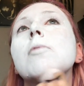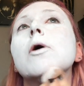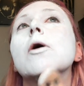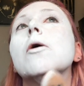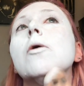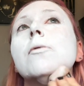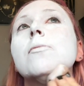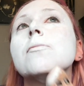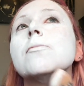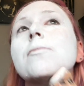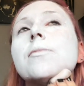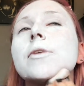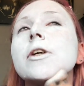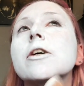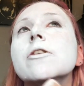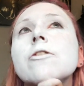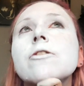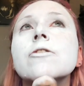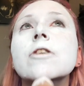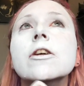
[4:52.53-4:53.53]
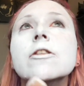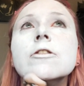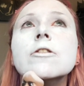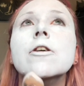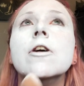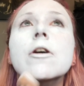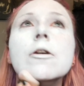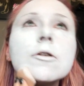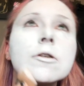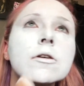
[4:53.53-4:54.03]
I
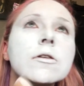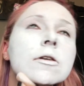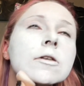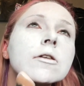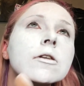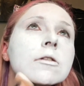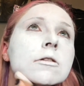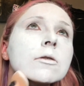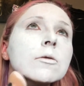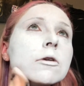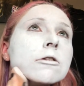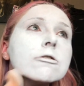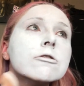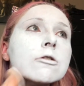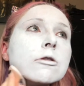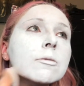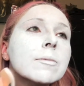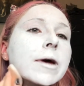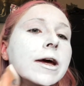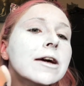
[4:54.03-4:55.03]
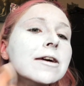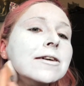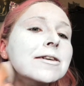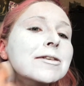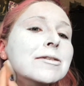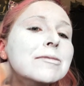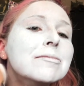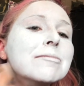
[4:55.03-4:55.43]
don't know what's up with me.